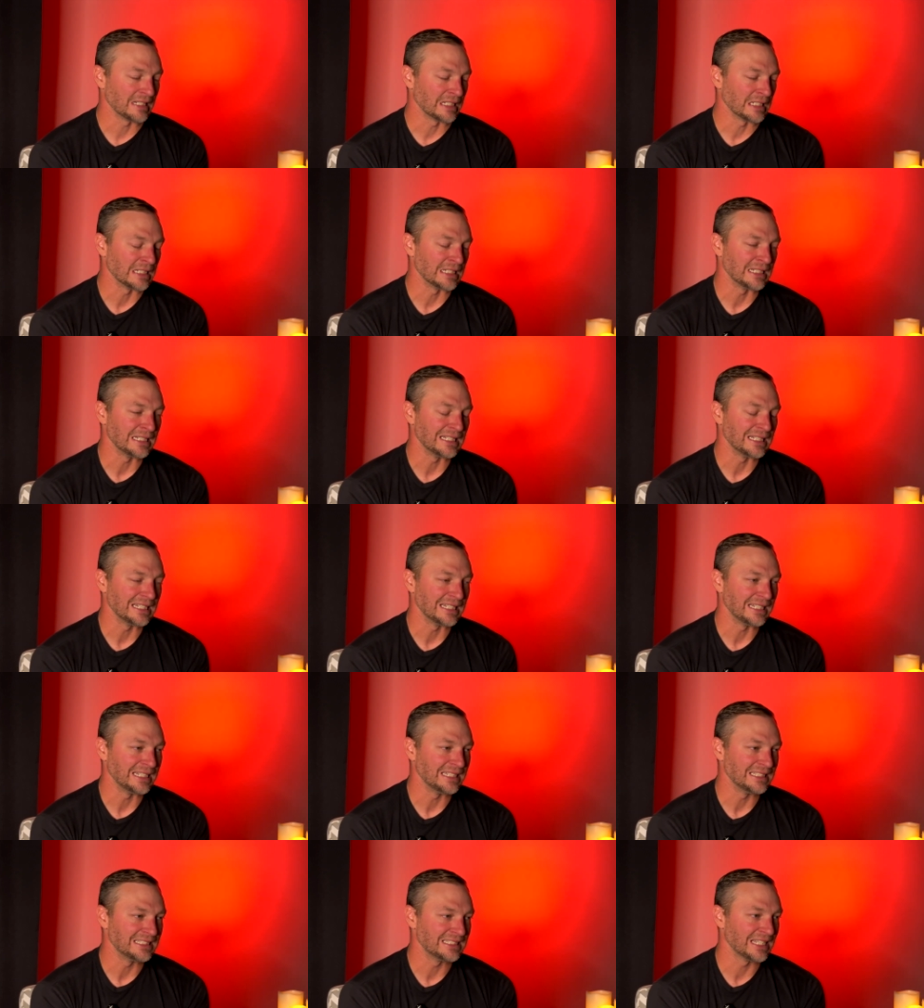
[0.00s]
and
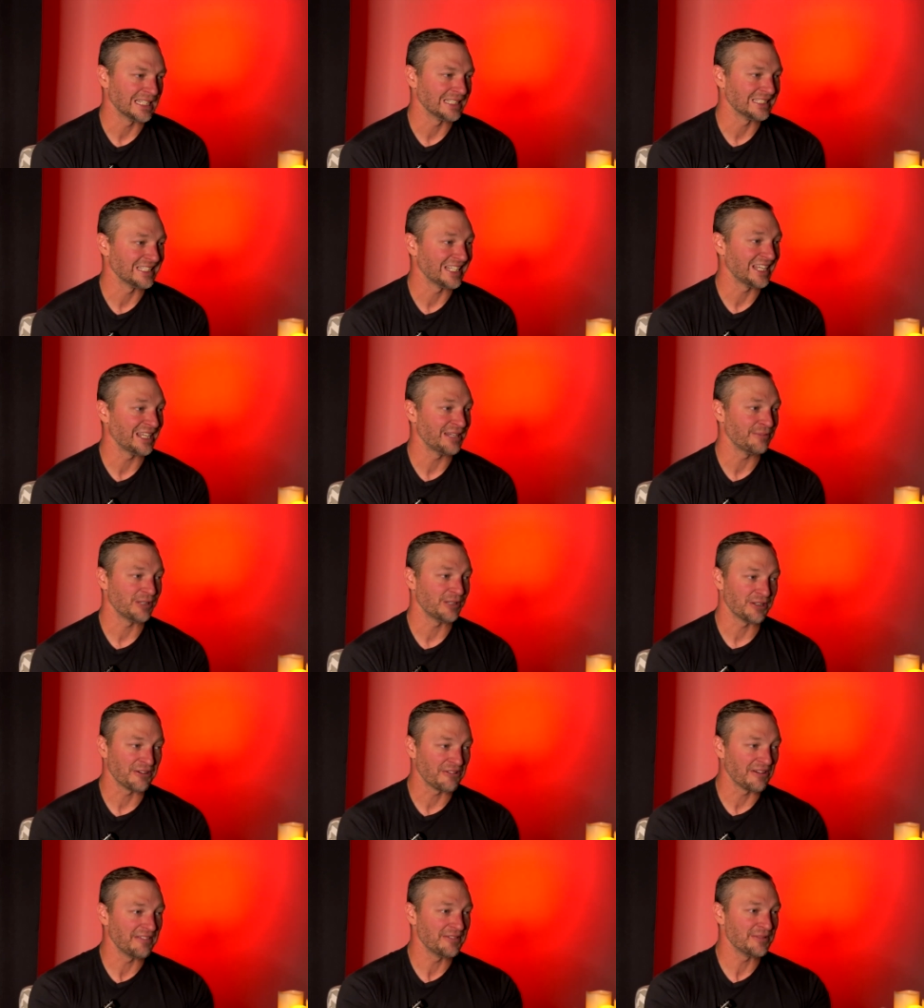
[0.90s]
he says, hey, we
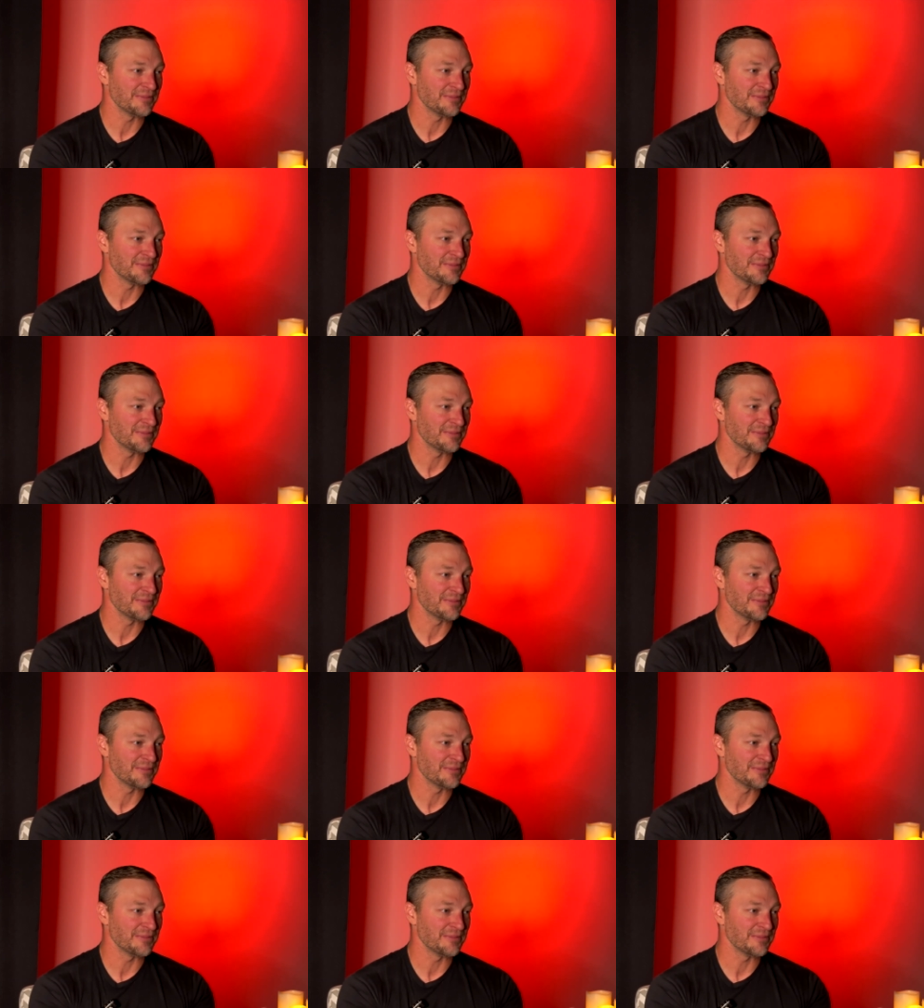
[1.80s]
don't have